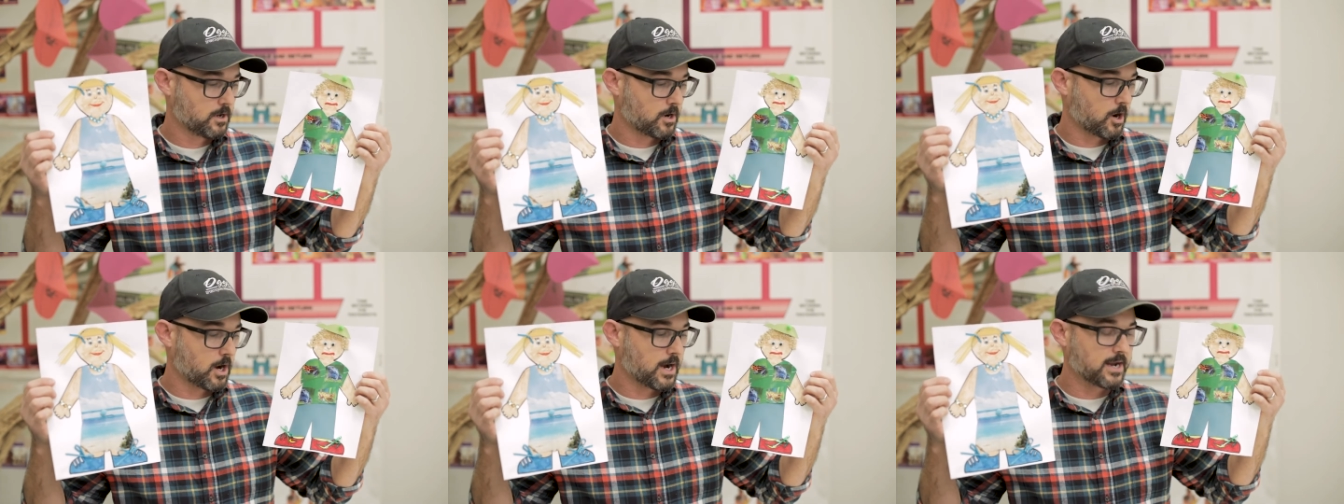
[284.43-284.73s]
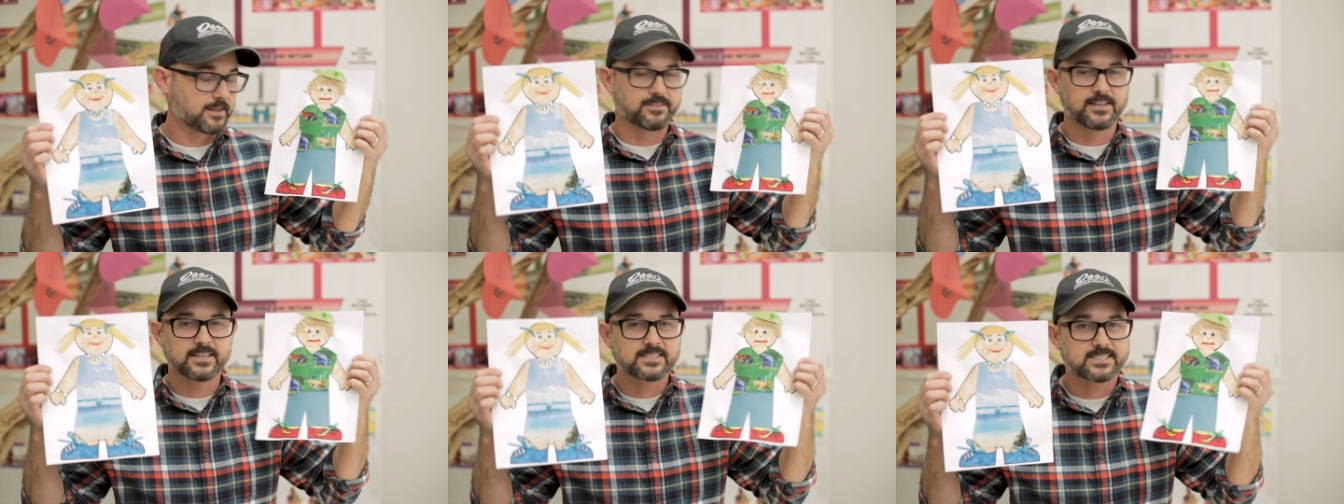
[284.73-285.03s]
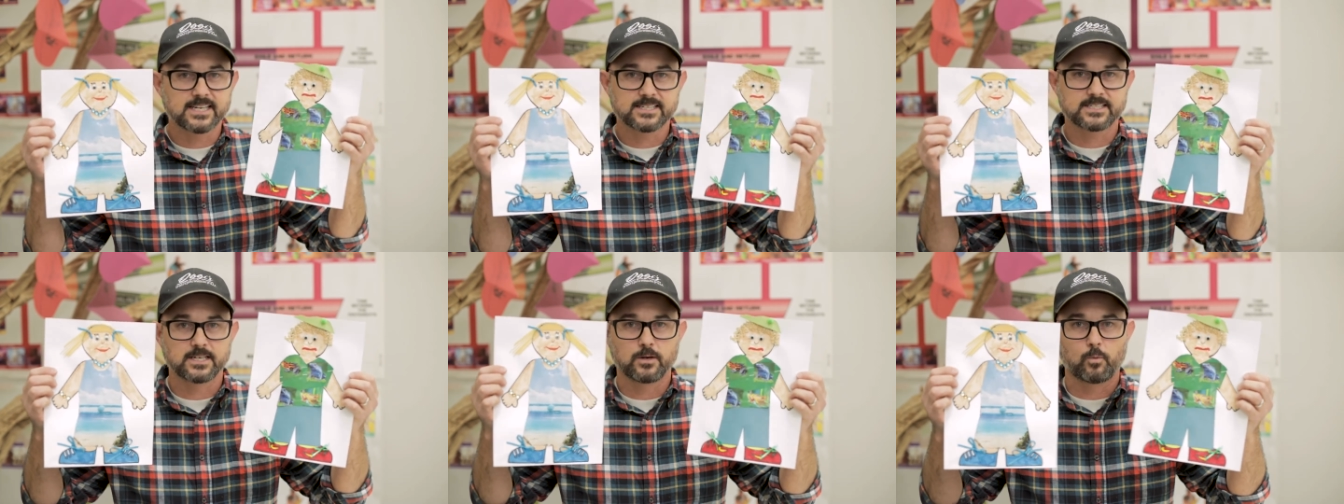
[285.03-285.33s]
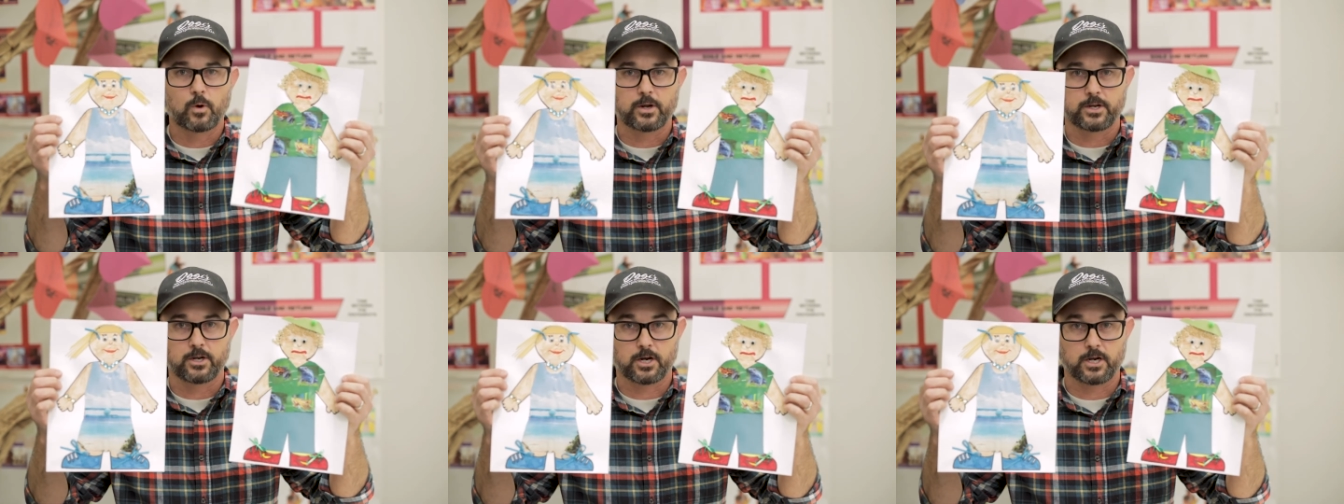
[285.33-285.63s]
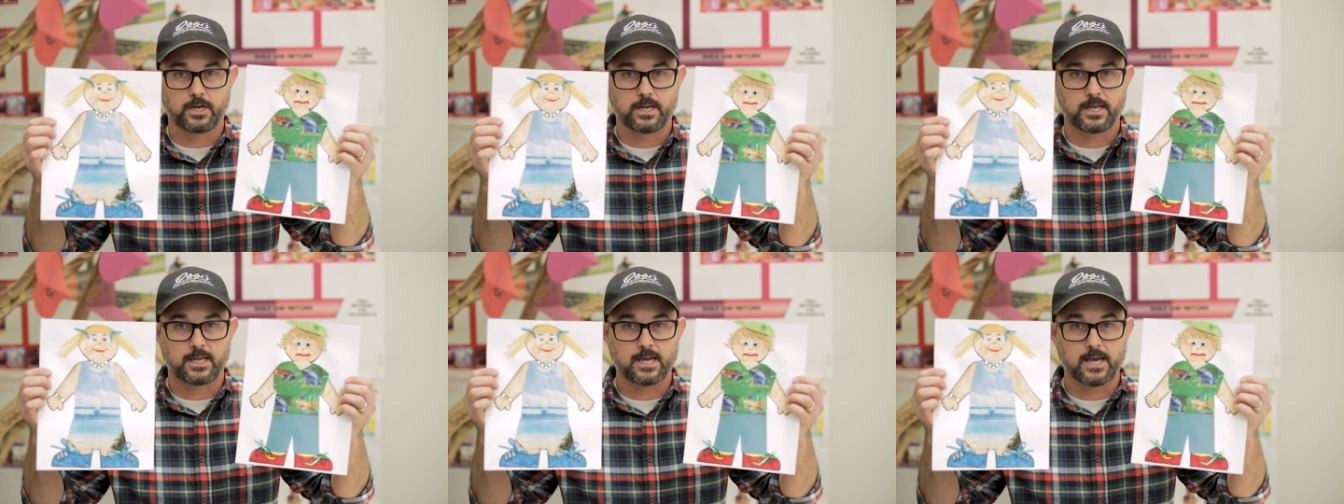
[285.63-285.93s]
All right, this isn't what you're
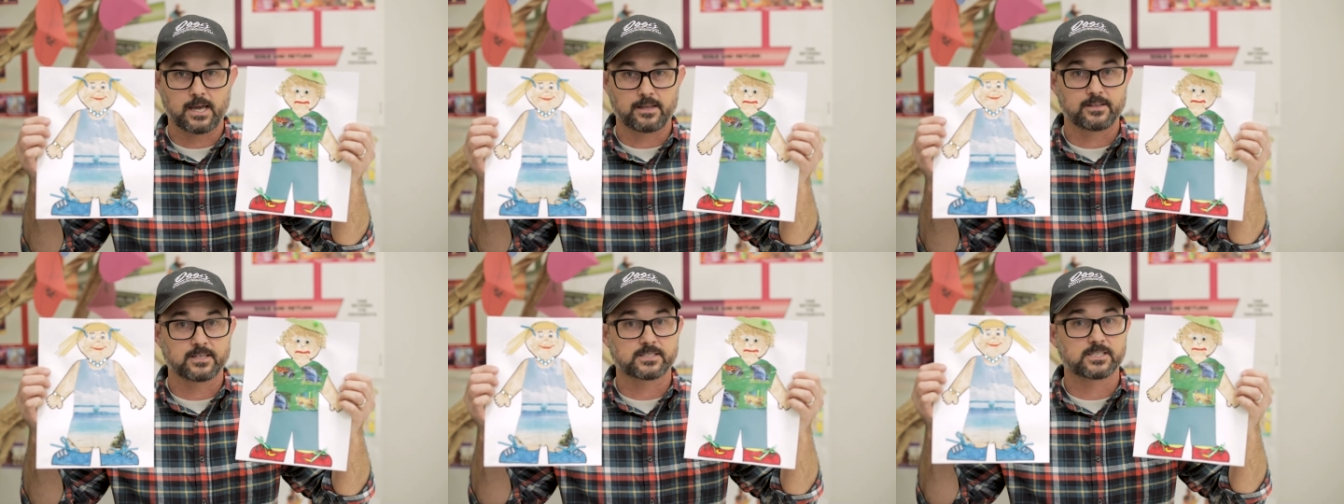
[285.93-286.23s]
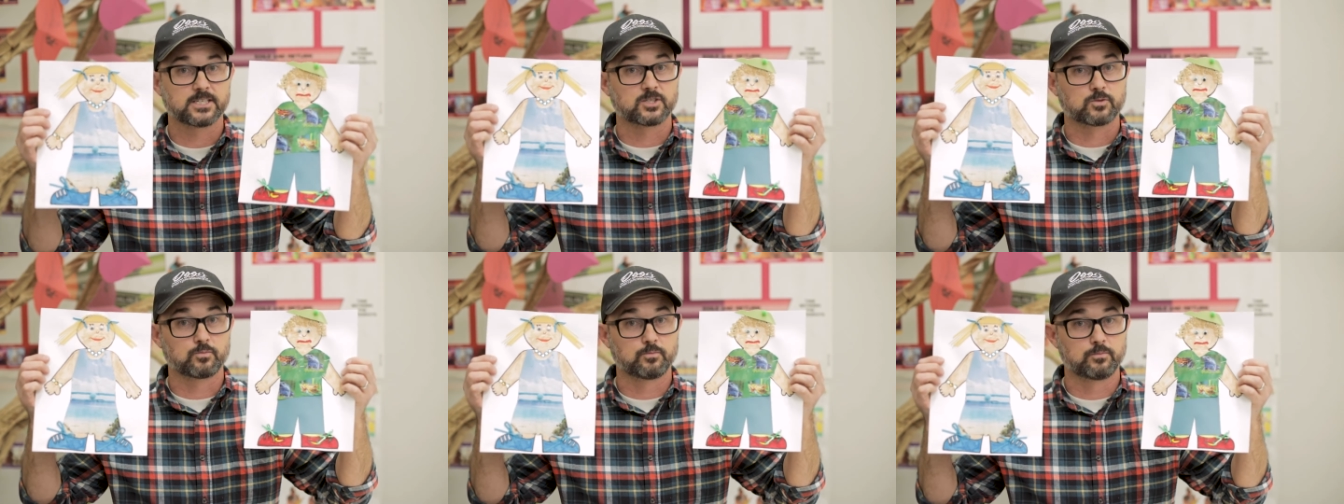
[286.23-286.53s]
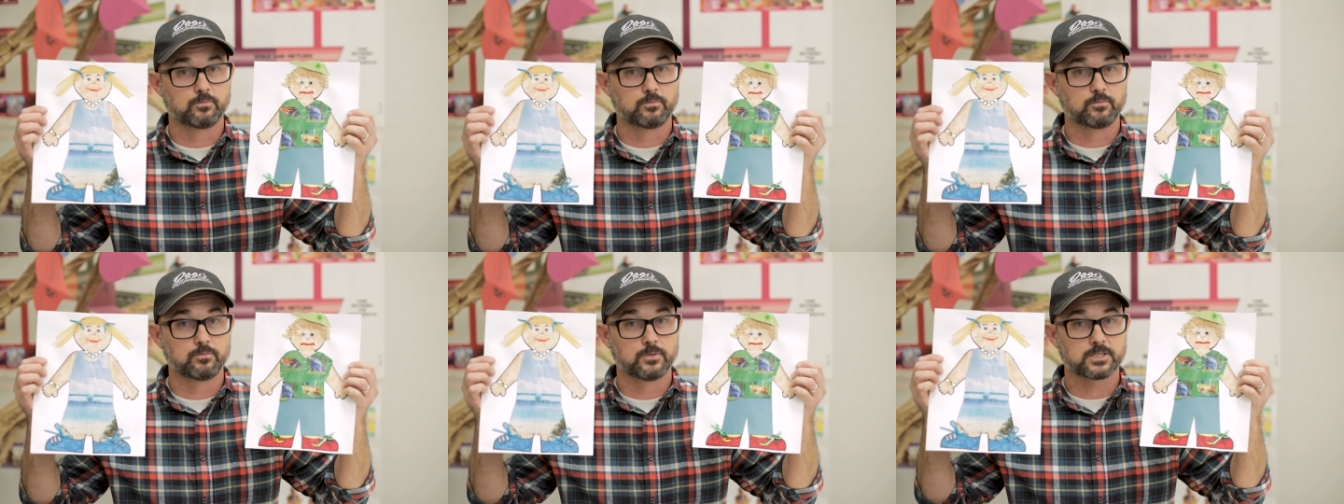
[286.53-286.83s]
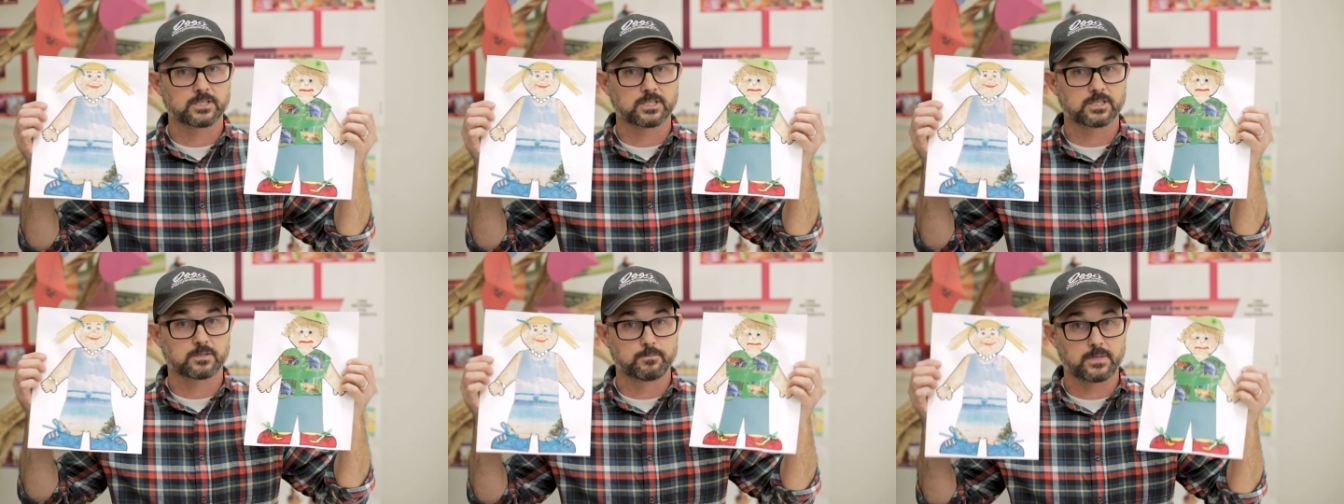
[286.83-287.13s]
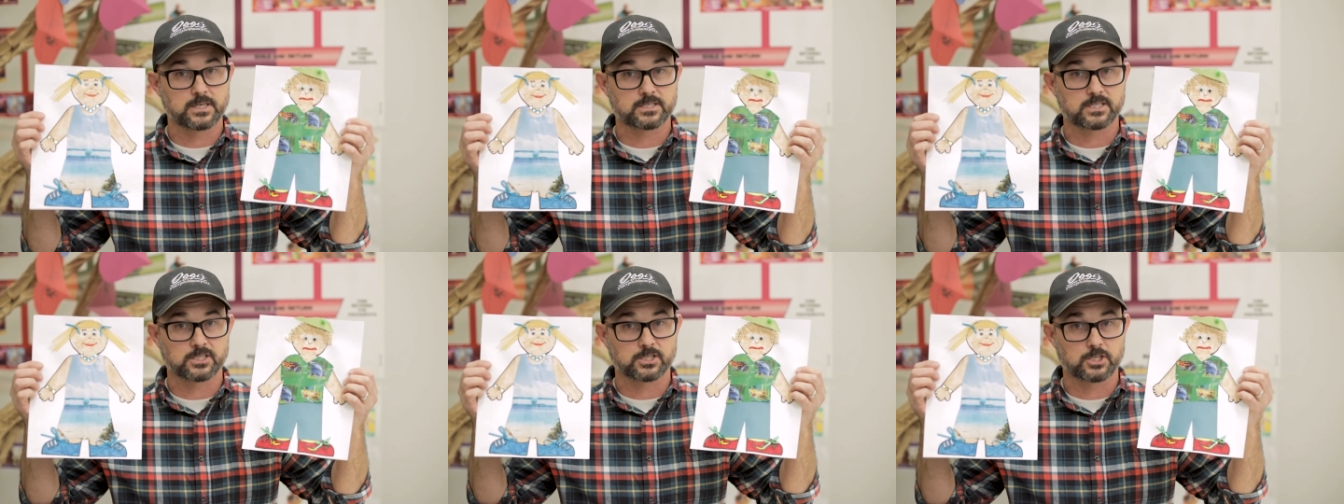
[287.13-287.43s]
gonna get. This is this is
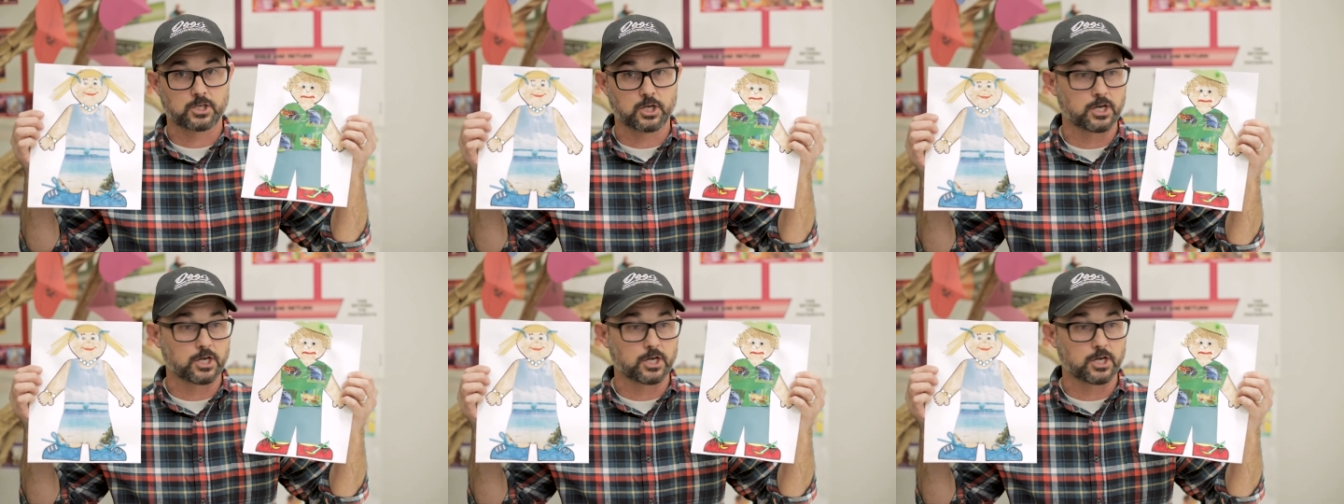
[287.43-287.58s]
Mrs.